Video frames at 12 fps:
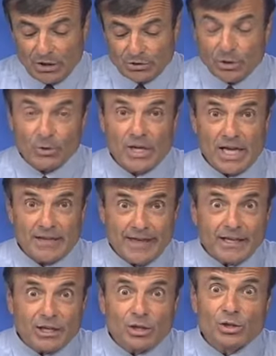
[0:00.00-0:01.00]
So
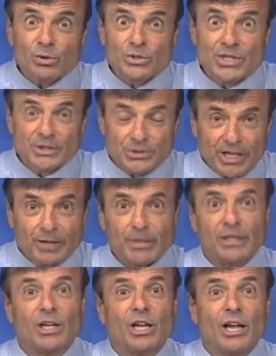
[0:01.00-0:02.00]
that concludes this
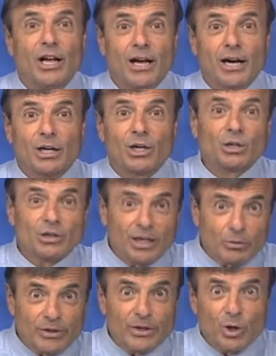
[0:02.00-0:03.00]
segment. Good
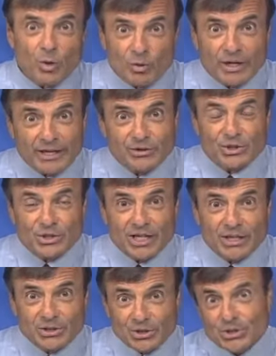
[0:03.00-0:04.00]
luck with your homework
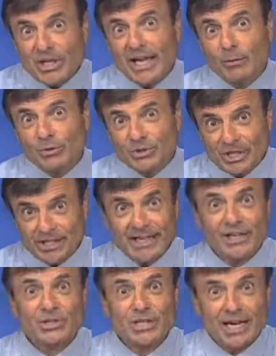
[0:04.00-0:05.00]
exercises, and we'll see you
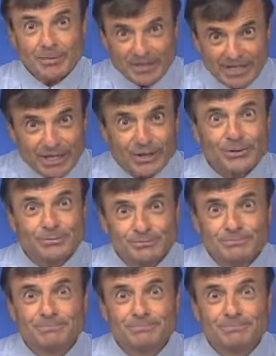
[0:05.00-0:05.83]
next time. Thank you.